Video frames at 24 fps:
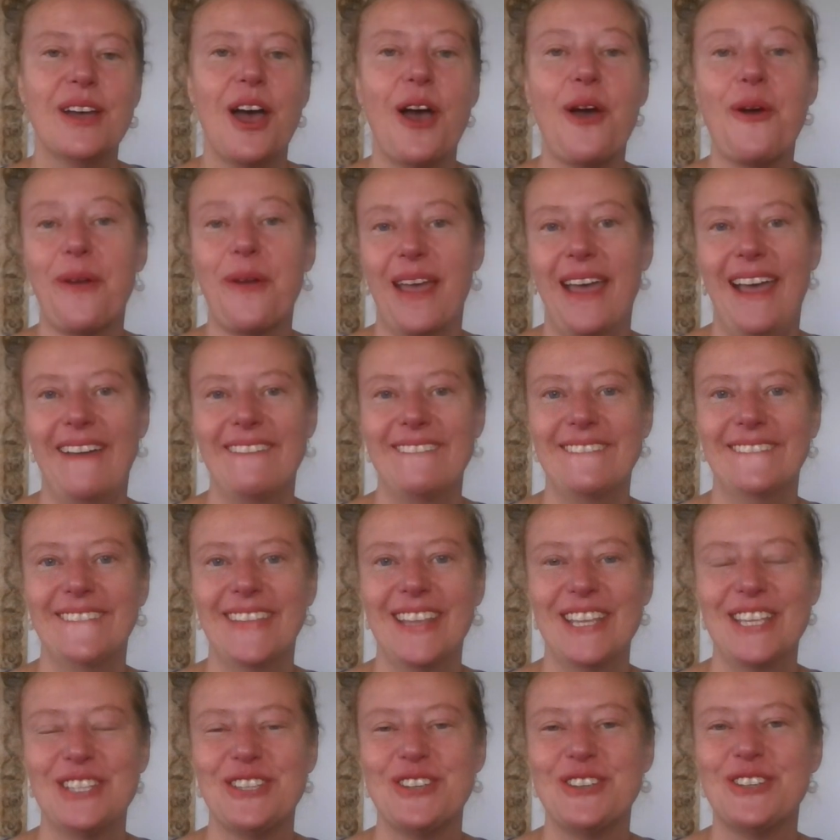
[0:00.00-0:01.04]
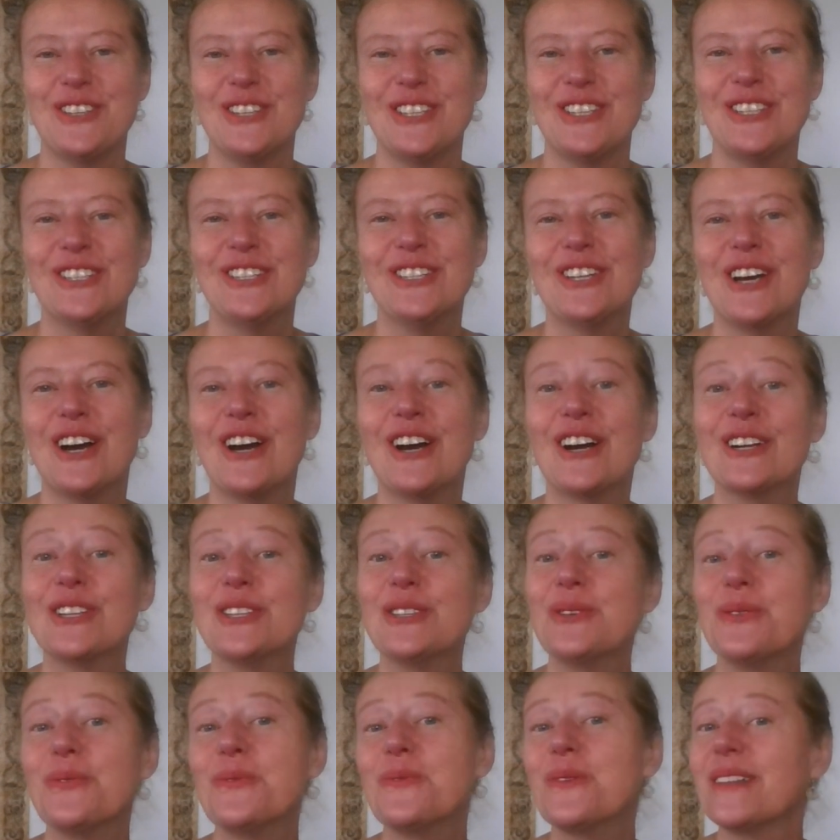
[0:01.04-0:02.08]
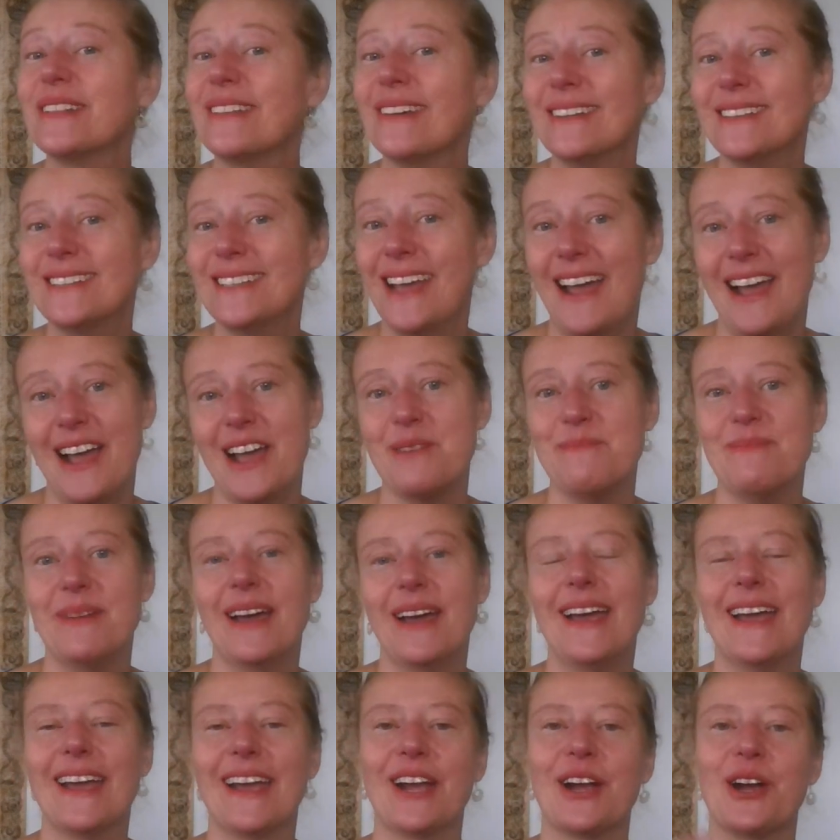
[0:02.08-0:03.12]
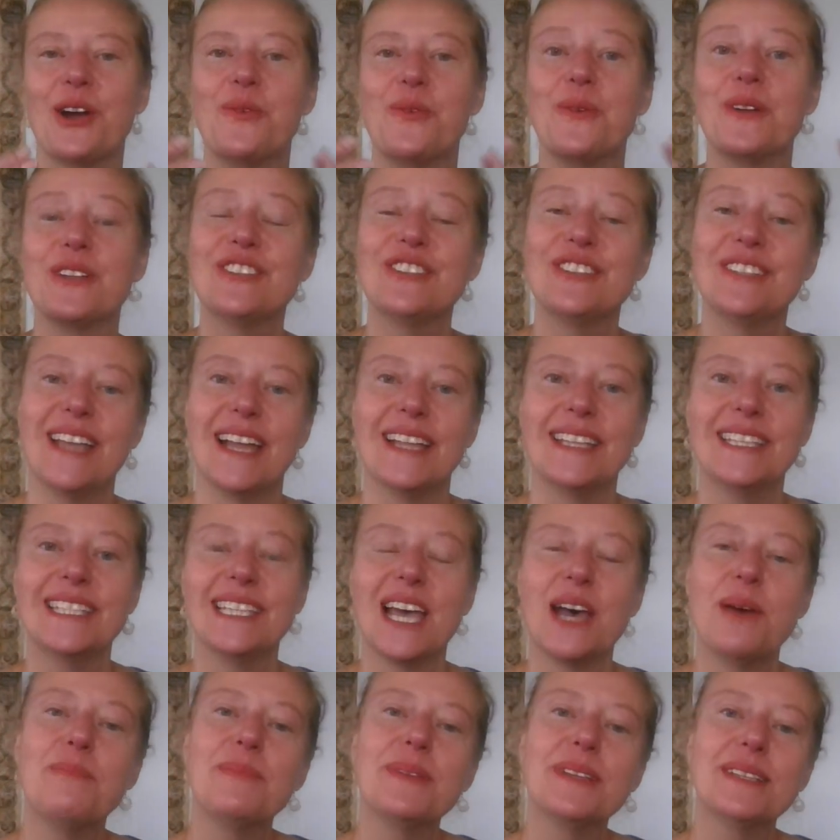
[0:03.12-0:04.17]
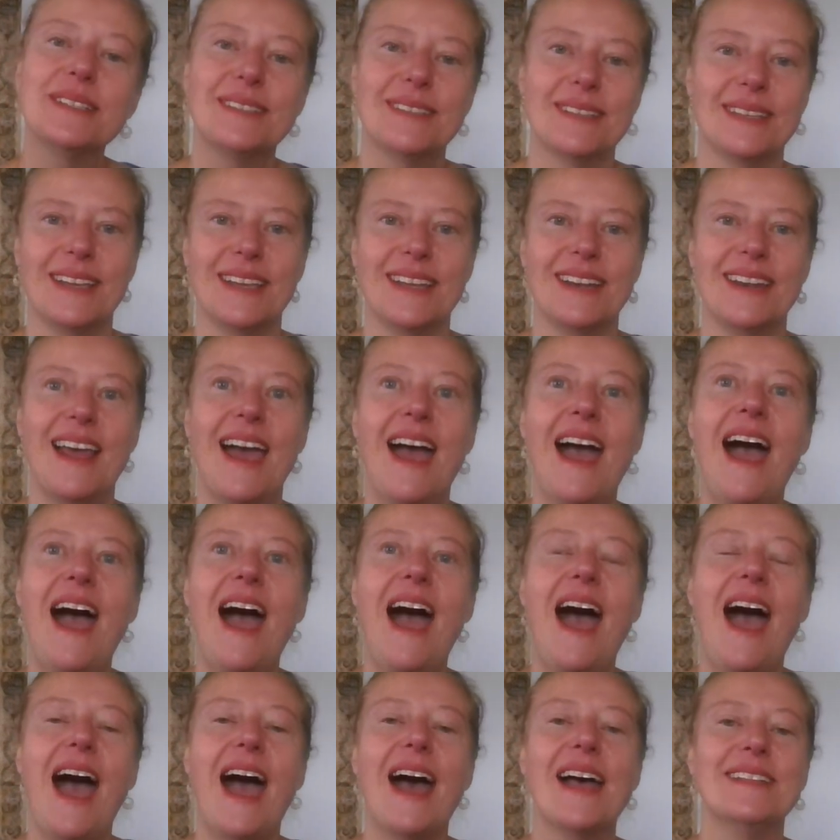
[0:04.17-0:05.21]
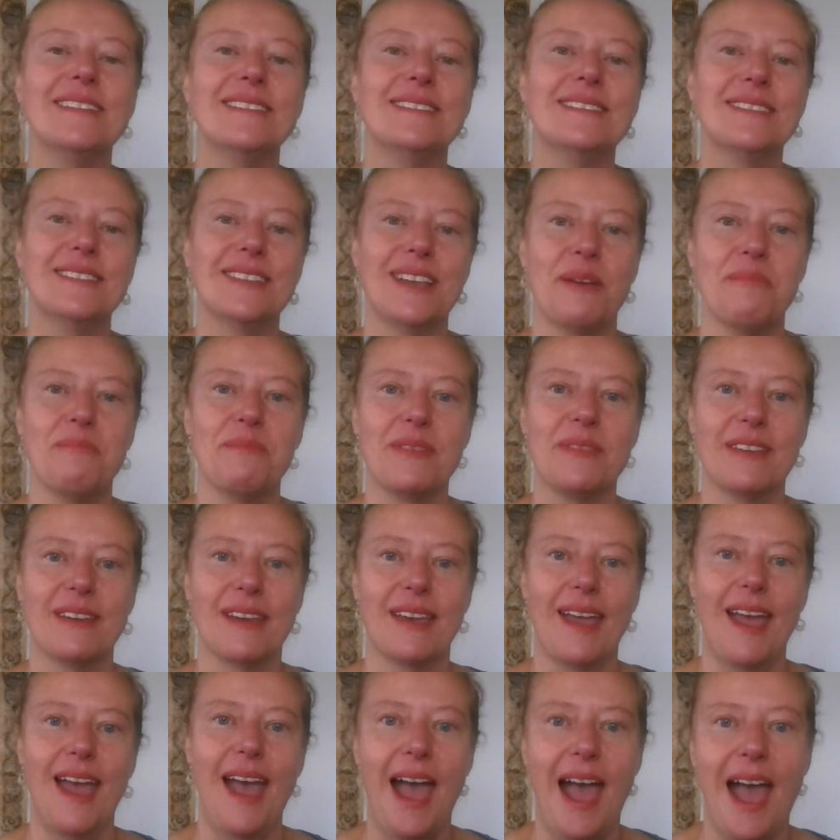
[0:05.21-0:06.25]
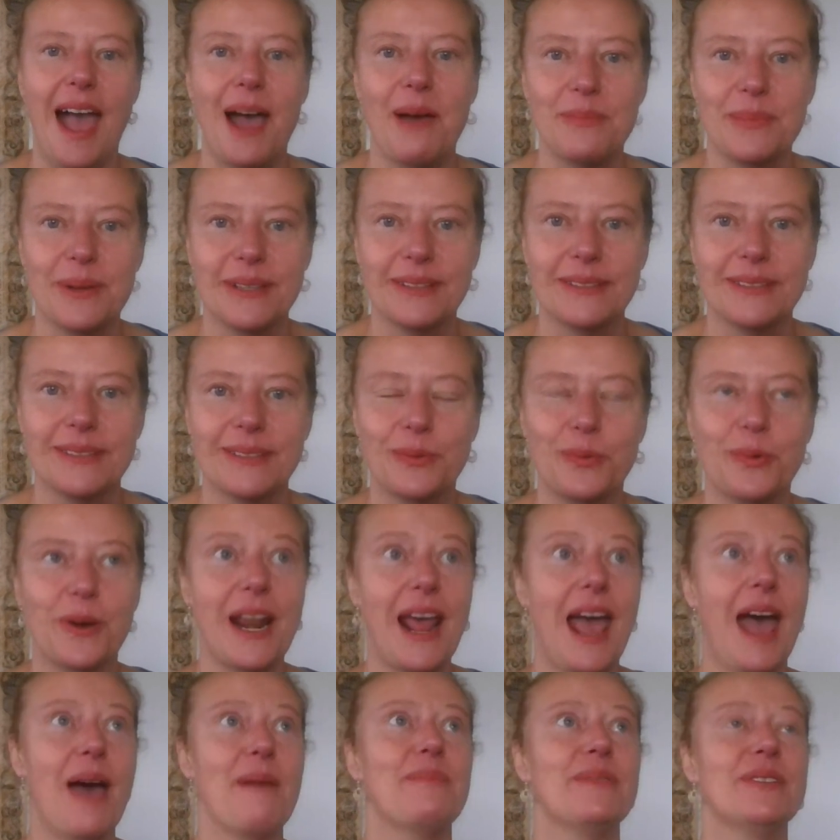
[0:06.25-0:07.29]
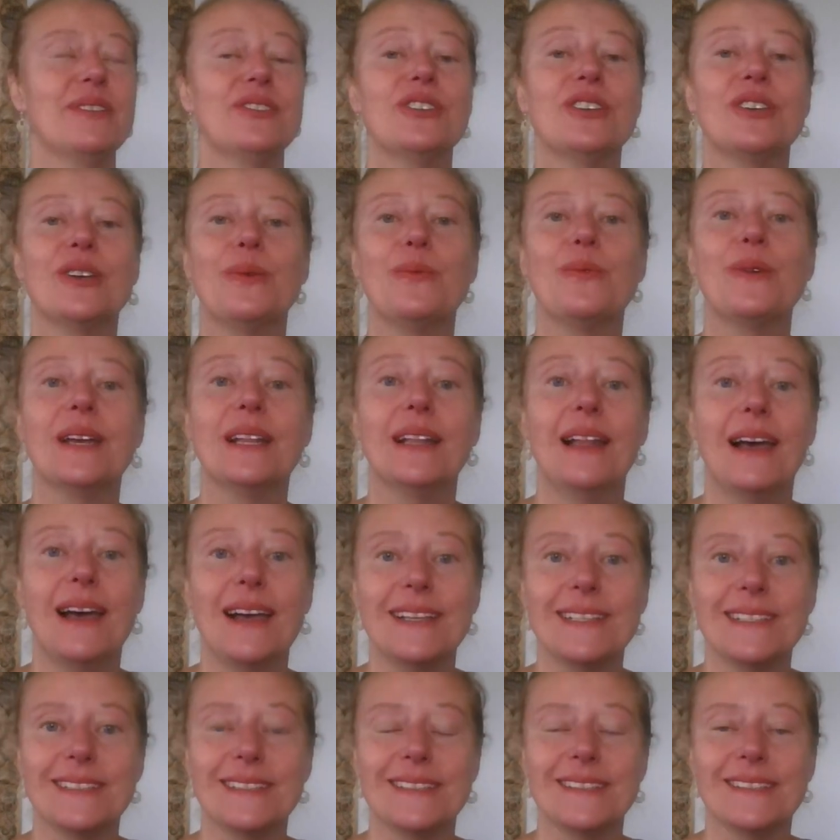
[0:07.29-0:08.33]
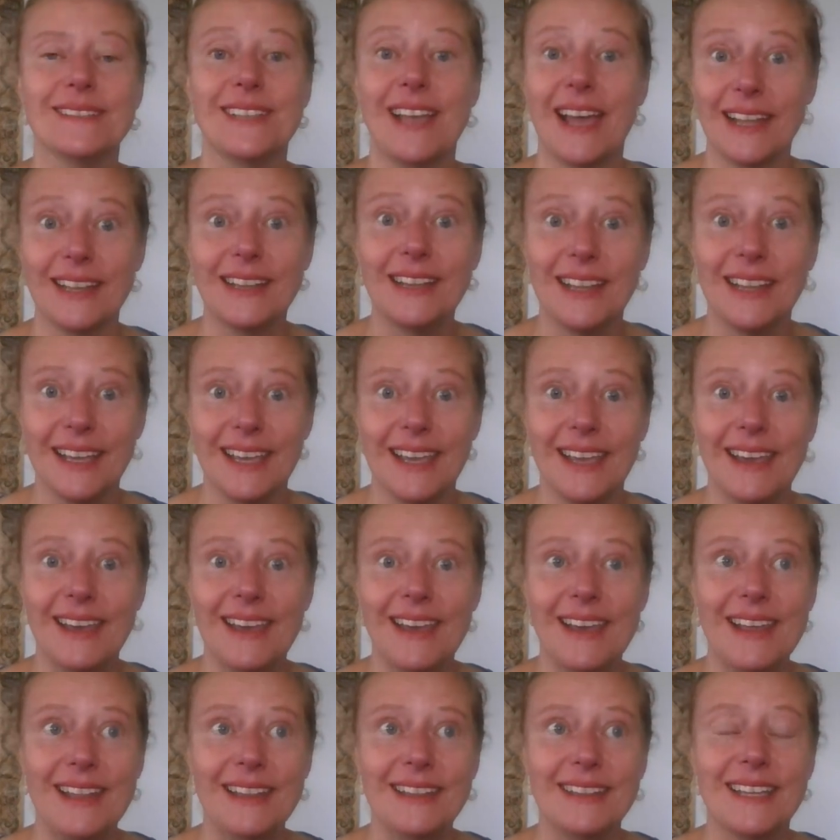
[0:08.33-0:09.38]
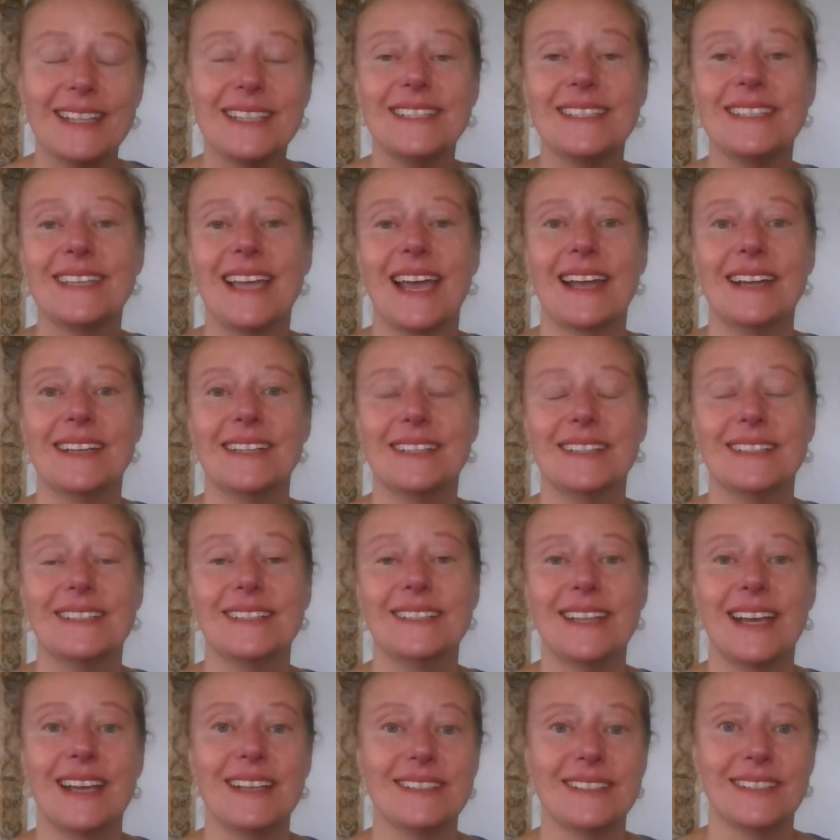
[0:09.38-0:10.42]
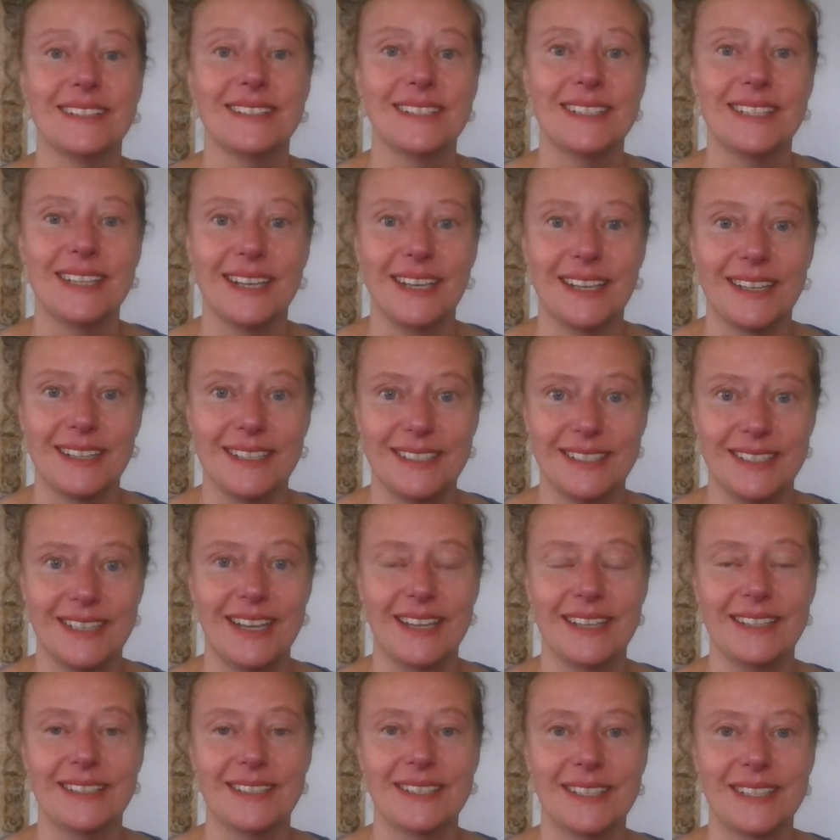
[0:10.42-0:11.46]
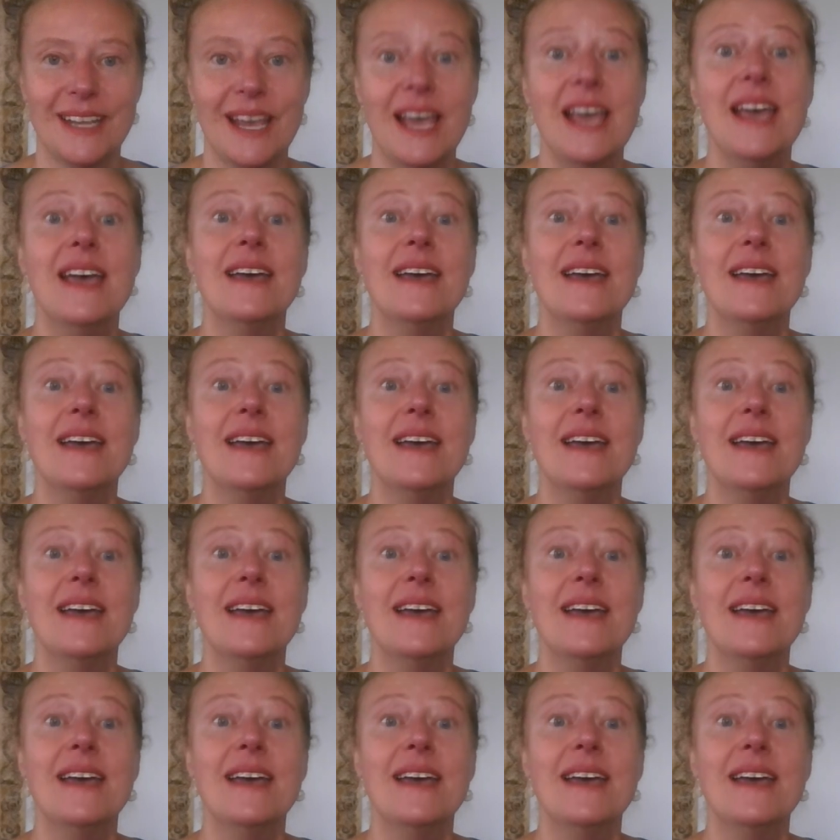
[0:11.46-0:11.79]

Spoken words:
Okay, so she starts with a time anchor, which sets up a scene and something happens. What happens? She realizes suddenly that Santa doesn't exist.